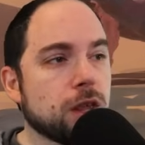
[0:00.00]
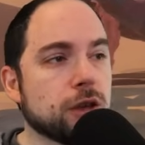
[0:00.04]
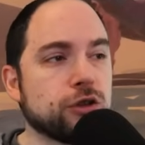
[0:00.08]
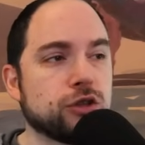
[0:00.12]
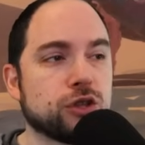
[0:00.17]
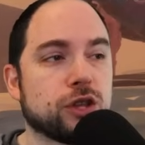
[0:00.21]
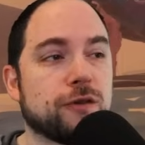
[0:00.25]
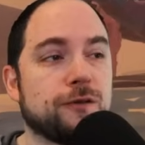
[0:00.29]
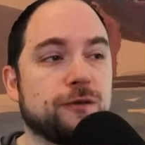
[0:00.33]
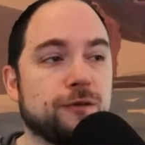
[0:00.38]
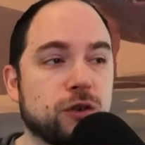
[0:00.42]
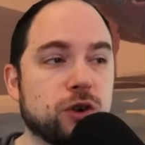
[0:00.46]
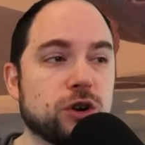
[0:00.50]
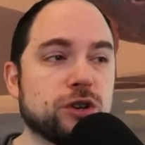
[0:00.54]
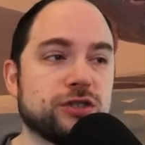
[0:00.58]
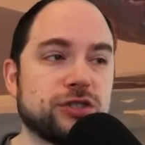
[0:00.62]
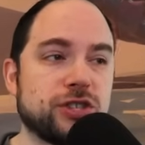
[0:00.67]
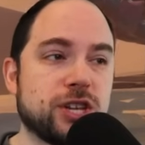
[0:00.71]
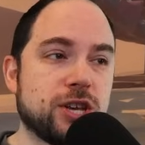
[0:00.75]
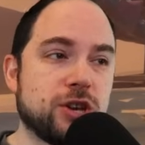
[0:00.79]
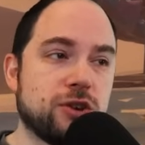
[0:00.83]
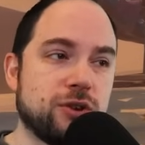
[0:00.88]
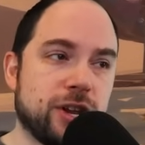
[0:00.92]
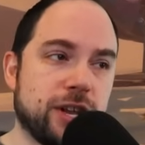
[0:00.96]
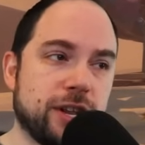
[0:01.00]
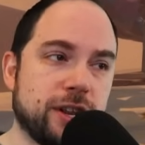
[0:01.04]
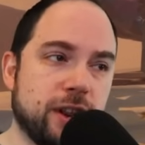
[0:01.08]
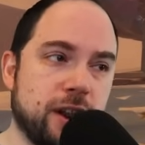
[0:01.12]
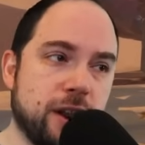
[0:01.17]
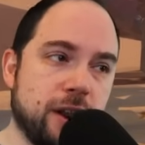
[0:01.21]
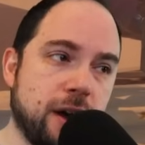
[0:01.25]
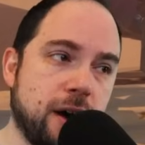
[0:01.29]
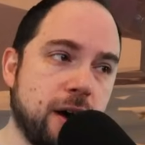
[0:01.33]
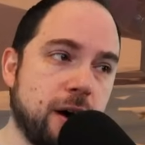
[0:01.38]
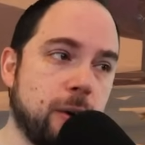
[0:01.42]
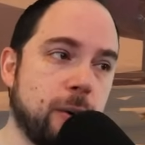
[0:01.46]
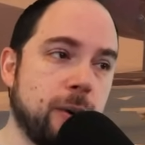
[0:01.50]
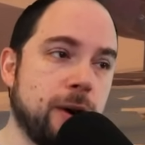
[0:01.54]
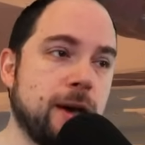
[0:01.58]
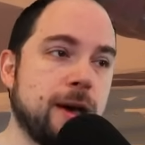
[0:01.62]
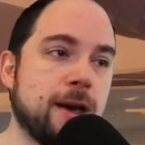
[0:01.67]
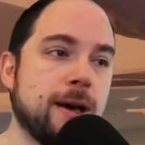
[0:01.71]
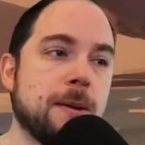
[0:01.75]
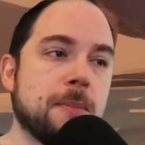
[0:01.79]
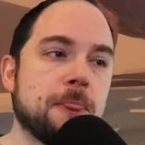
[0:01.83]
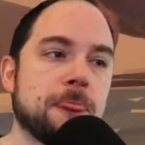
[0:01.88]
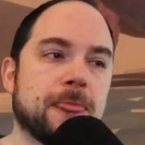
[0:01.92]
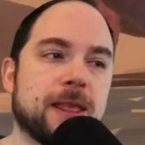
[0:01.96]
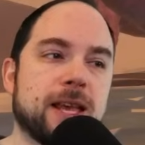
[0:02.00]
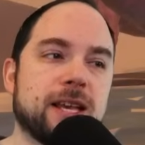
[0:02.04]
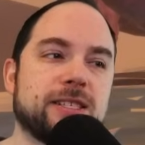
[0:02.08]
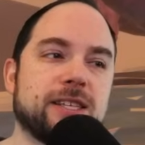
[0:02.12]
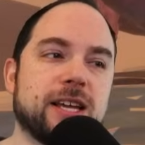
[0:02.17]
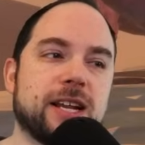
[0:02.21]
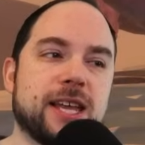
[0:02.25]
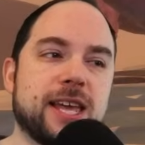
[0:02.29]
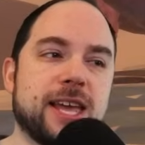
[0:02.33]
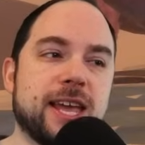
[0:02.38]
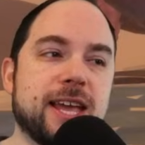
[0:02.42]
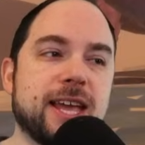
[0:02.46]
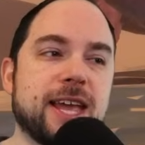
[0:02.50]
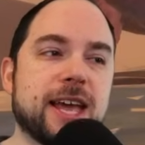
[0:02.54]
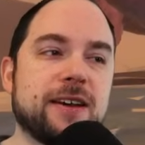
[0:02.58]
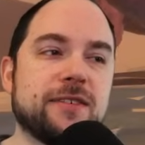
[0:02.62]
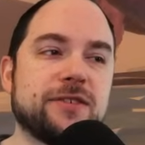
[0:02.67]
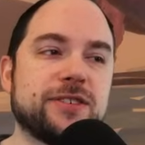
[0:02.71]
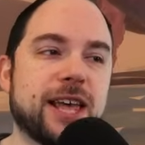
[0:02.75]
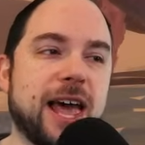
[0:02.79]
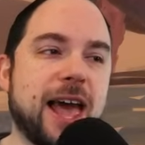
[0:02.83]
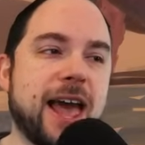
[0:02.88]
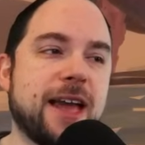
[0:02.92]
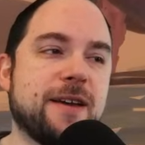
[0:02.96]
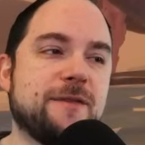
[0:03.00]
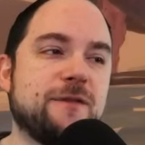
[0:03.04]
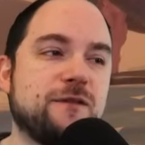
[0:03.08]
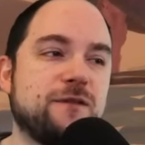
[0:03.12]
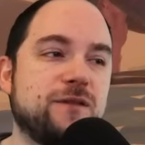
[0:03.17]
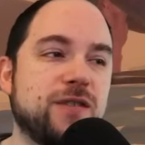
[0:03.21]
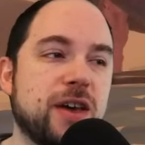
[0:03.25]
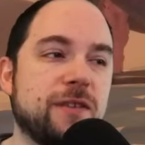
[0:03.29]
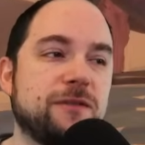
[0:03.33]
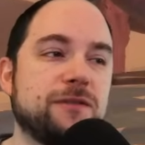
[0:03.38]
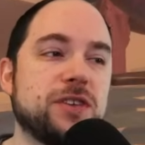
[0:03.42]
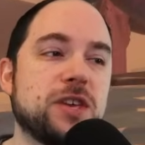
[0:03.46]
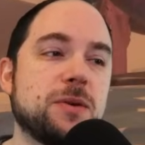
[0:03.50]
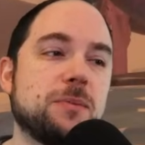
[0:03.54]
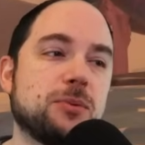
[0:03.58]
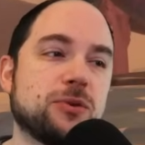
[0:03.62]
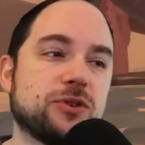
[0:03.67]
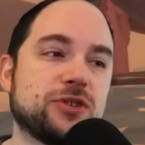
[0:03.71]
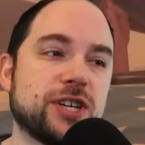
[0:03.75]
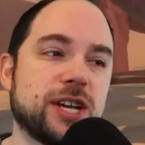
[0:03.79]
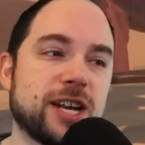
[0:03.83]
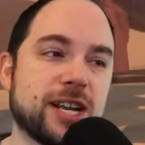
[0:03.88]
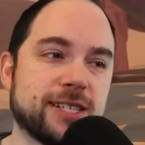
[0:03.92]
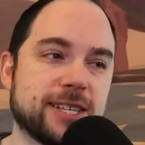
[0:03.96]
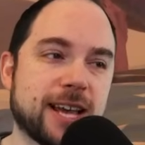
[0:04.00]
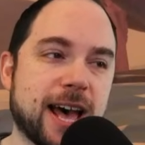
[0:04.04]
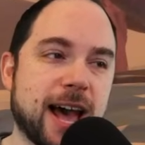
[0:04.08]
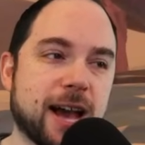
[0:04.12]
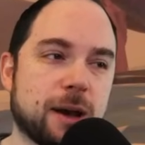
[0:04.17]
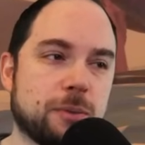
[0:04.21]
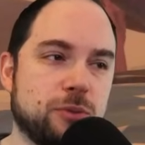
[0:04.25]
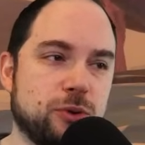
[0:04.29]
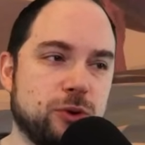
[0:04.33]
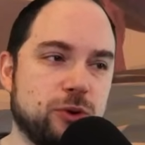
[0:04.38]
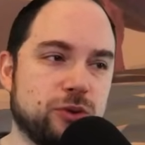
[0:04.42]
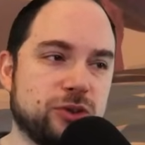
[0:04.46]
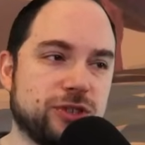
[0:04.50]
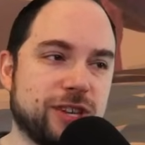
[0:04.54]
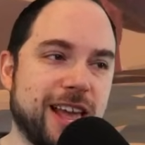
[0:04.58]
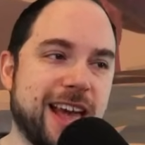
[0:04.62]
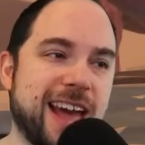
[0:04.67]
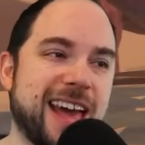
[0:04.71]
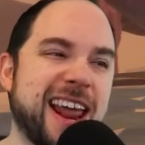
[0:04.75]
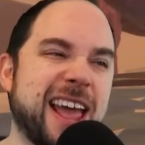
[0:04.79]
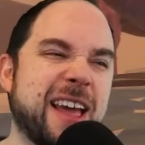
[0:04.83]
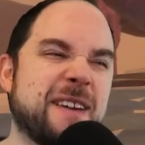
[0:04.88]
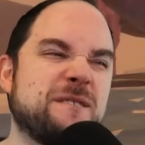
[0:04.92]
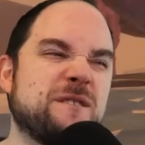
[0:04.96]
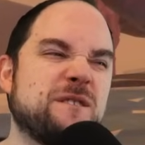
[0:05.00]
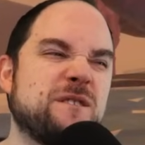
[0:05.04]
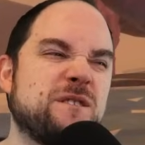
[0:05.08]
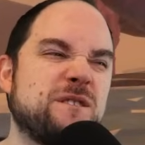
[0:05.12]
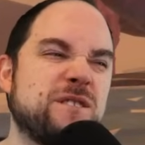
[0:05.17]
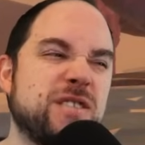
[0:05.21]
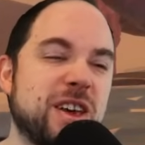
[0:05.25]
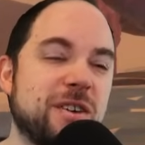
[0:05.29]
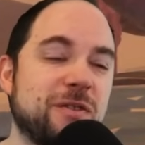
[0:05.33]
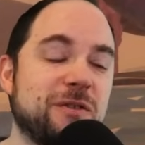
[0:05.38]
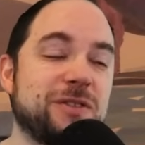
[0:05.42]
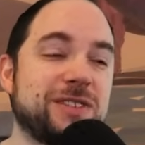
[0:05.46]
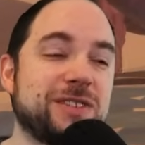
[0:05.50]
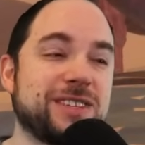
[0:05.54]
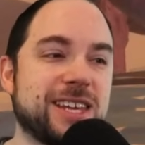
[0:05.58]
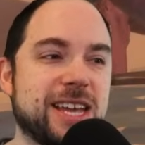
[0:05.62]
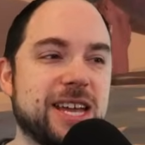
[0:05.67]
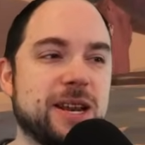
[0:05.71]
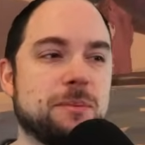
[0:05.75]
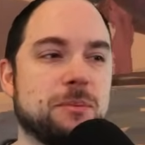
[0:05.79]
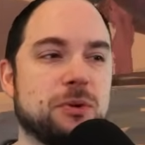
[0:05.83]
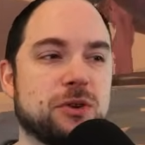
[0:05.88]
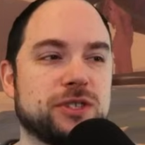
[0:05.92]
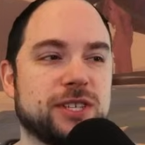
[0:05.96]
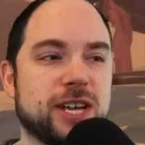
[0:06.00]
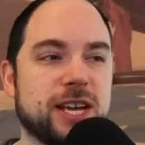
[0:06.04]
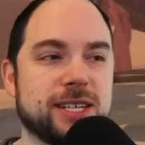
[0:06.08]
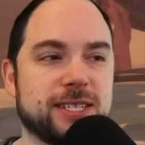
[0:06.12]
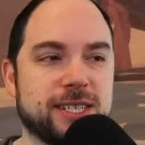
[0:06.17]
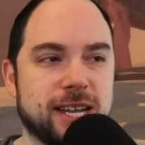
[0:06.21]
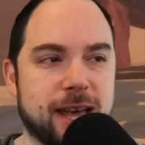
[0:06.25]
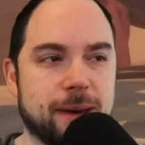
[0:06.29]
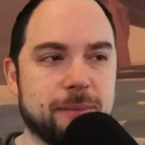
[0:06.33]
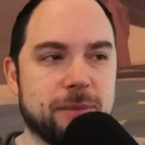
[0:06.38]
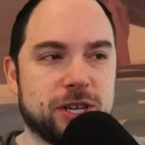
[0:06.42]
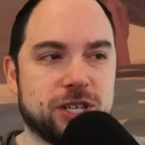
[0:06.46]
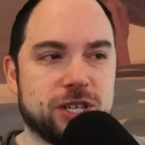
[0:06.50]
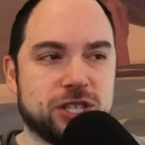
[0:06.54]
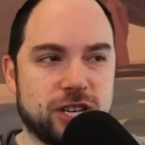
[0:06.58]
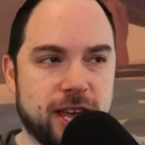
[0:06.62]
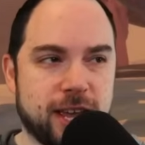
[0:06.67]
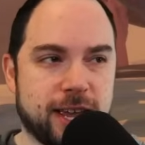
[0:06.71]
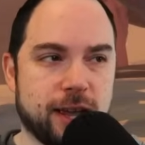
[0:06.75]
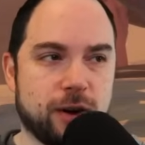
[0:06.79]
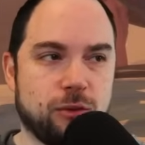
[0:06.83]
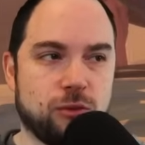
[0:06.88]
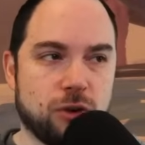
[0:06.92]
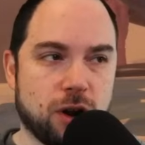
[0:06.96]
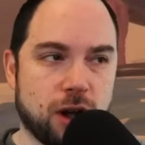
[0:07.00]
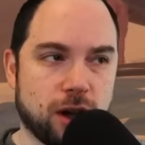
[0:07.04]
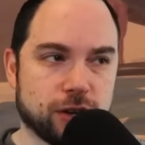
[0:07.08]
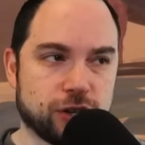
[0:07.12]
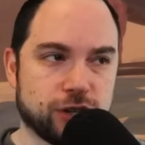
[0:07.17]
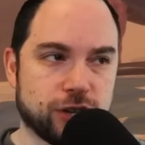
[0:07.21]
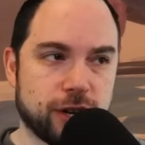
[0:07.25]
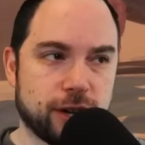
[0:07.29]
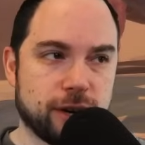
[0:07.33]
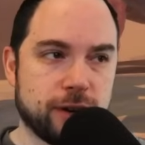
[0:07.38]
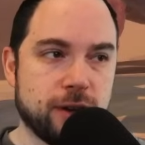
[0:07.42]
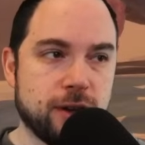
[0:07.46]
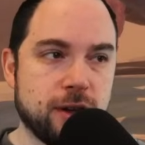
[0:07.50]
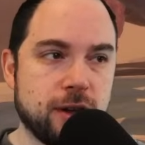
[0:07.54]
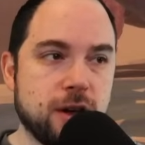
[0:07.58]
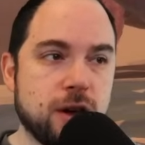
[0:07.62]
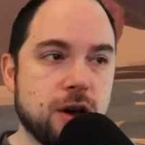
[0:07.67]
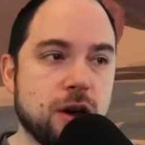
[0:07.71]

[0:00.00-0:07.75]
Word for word: So the first thing you need to know is that he gives a 50% attack boost and a 15% damage taken reduction